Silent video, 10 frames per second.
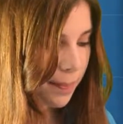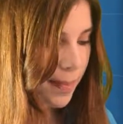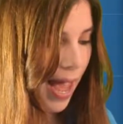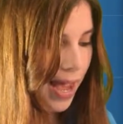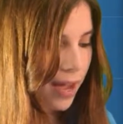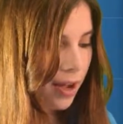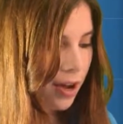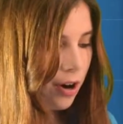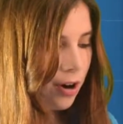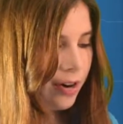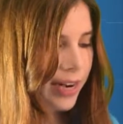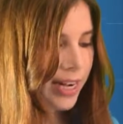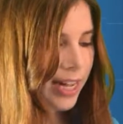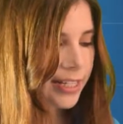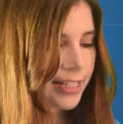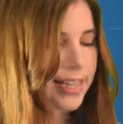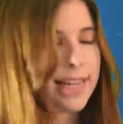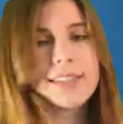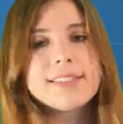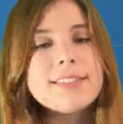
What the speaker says: bag, or an insect